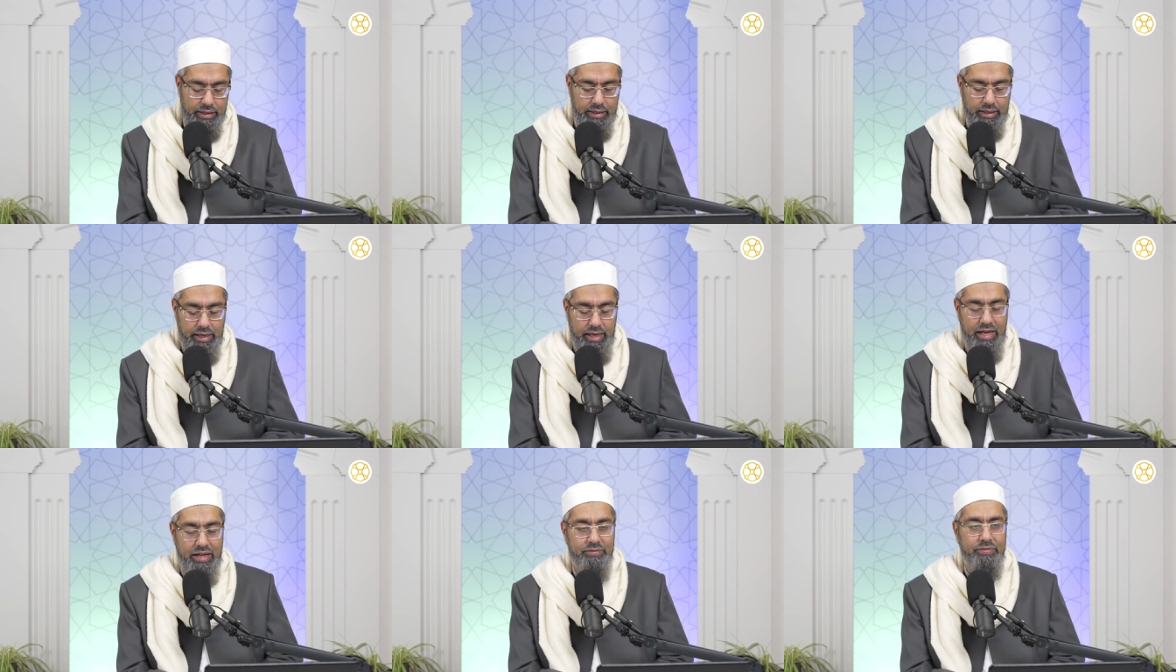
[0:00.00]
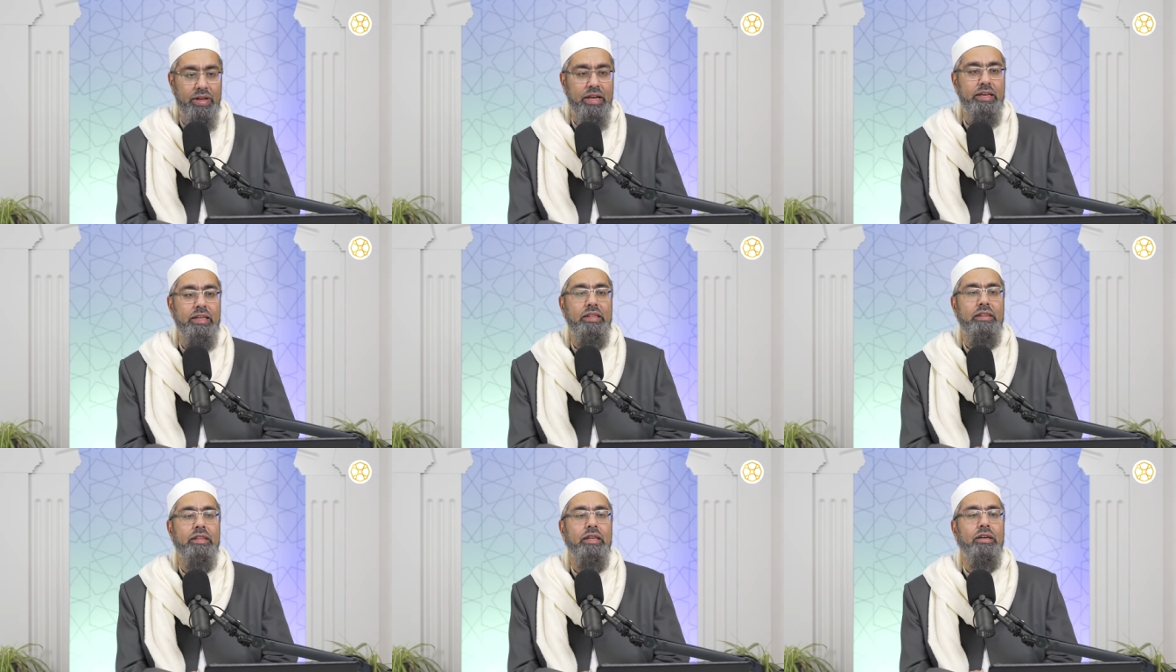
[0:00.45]
have
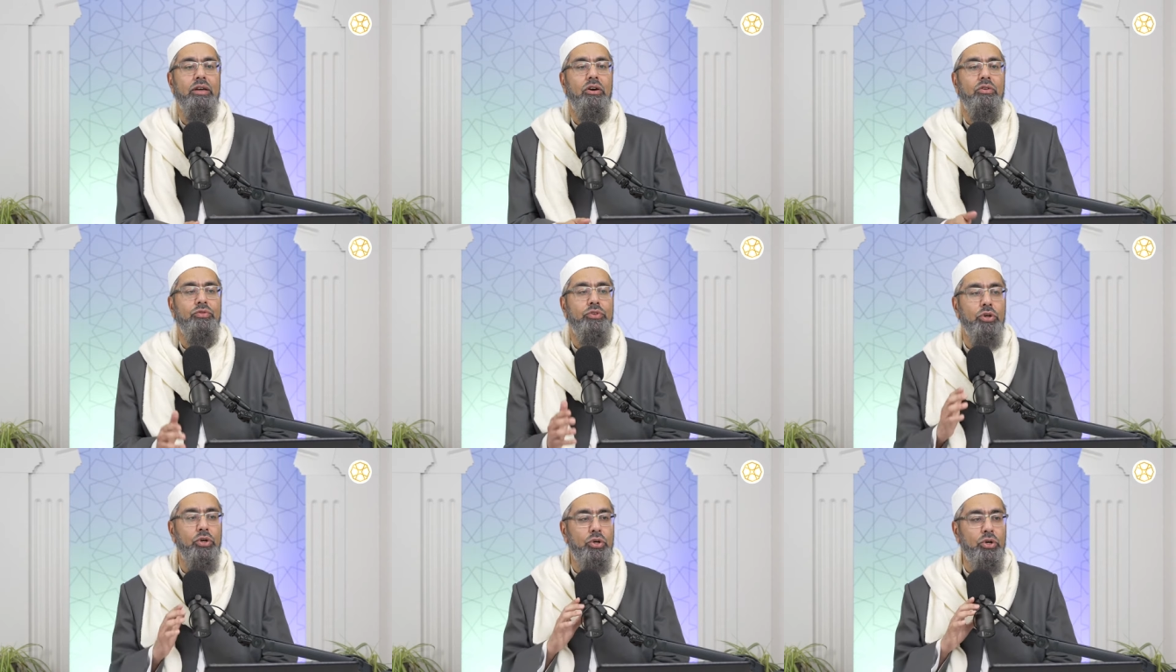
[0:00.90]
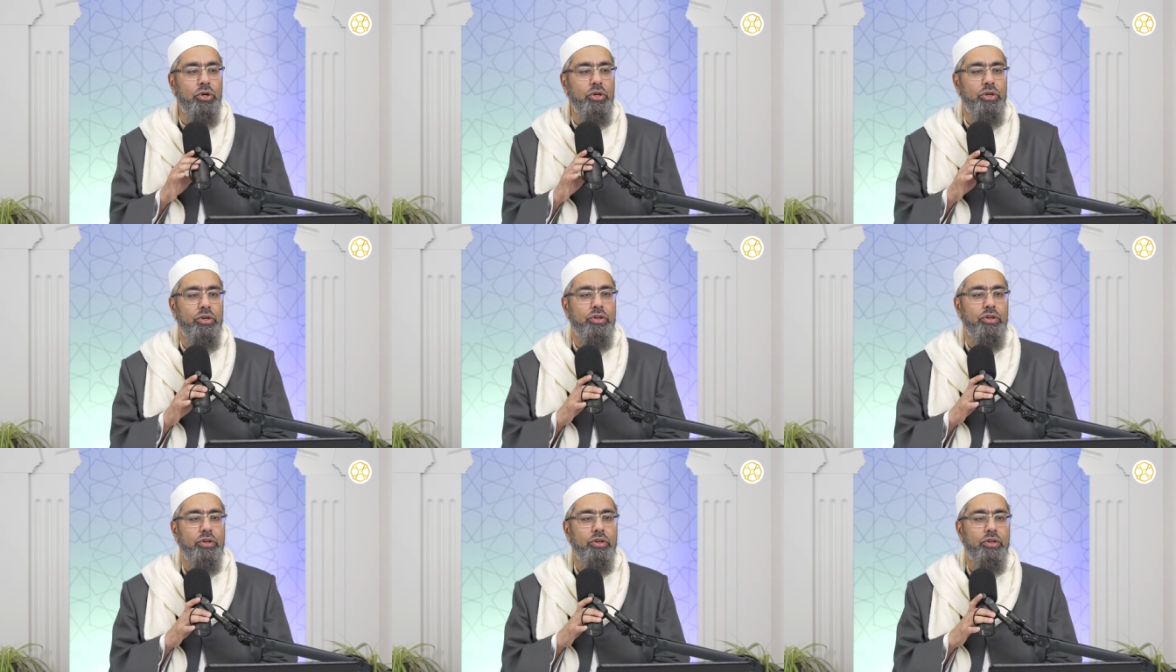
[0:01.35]
anything of the
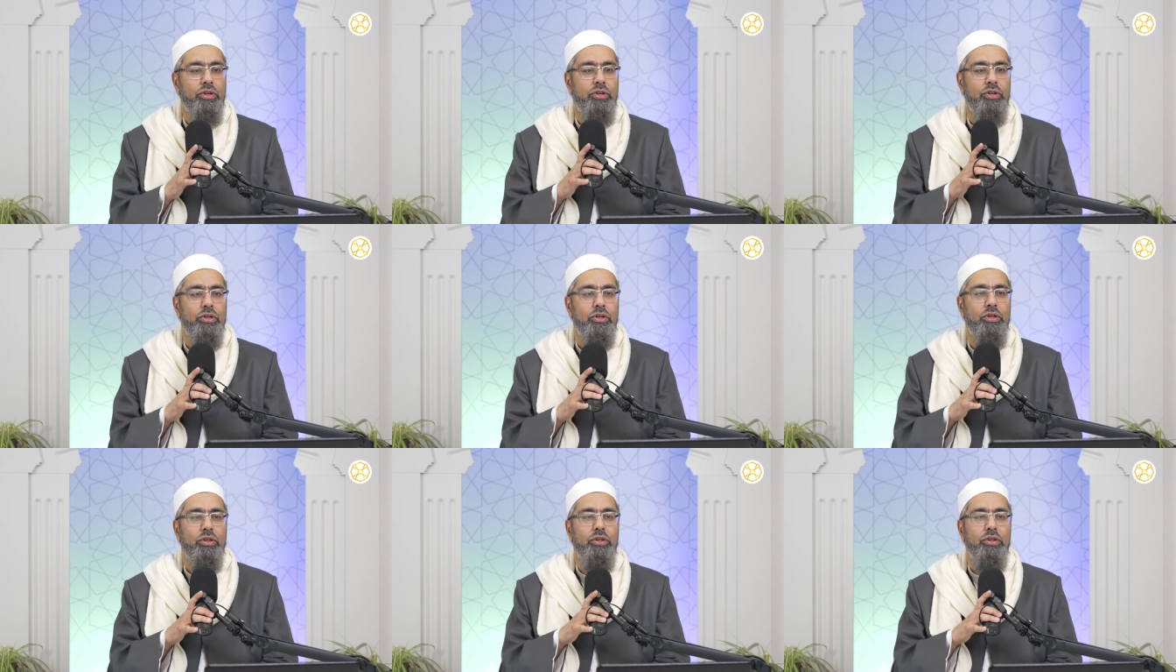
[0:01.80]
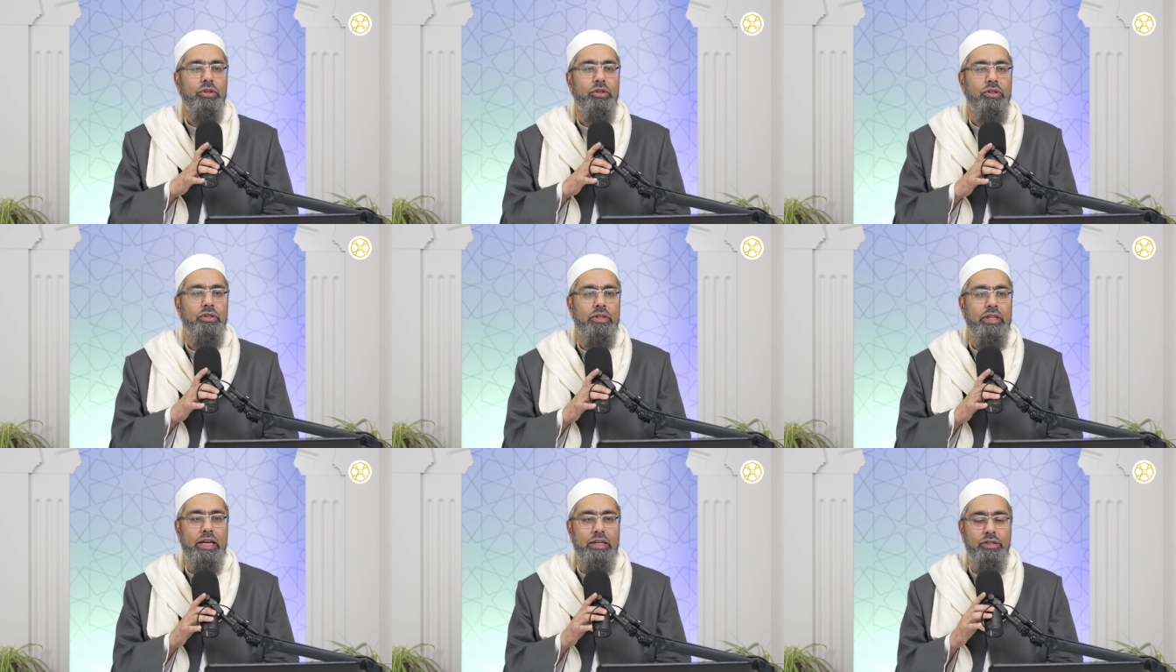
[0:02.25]
good
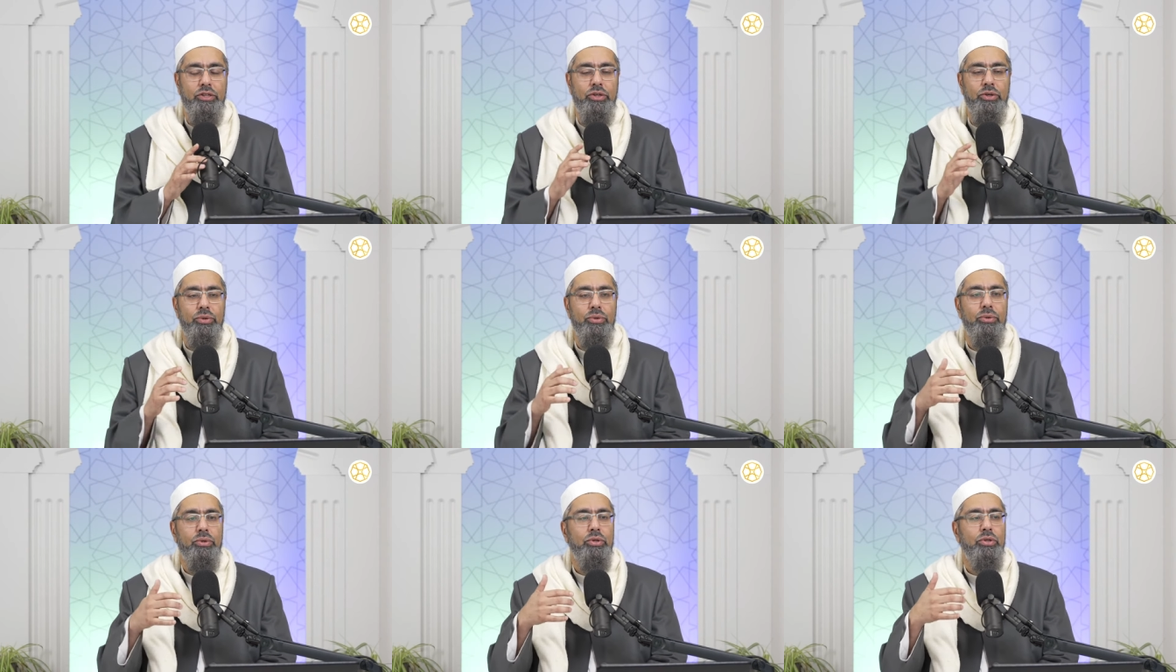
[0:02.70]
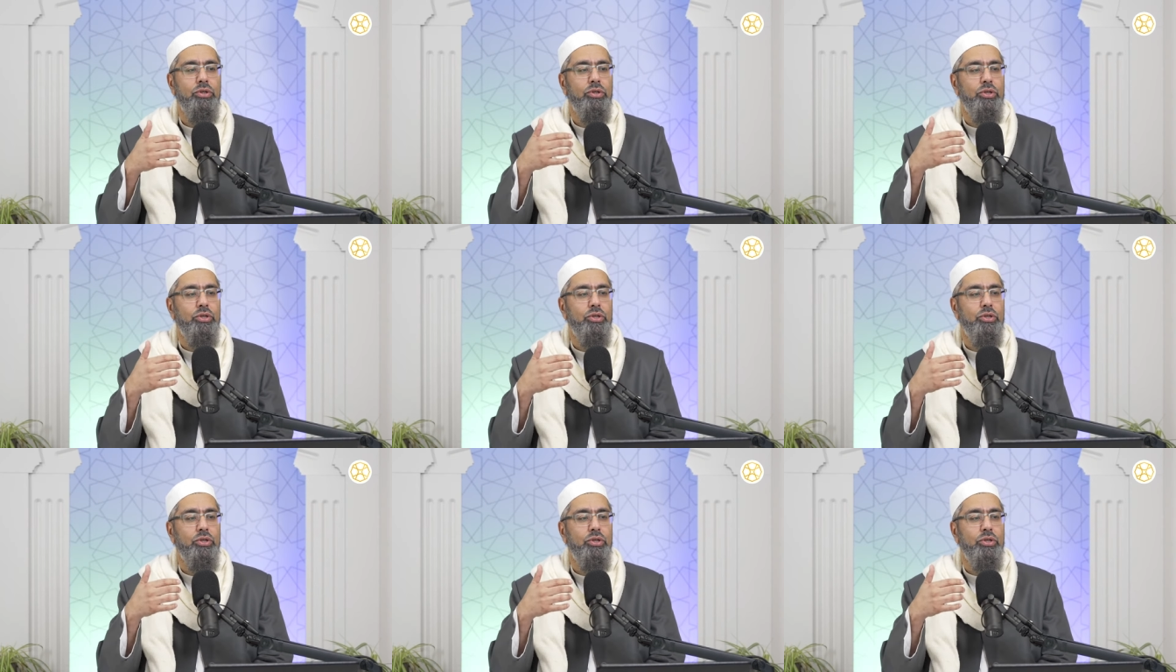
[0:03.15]
that you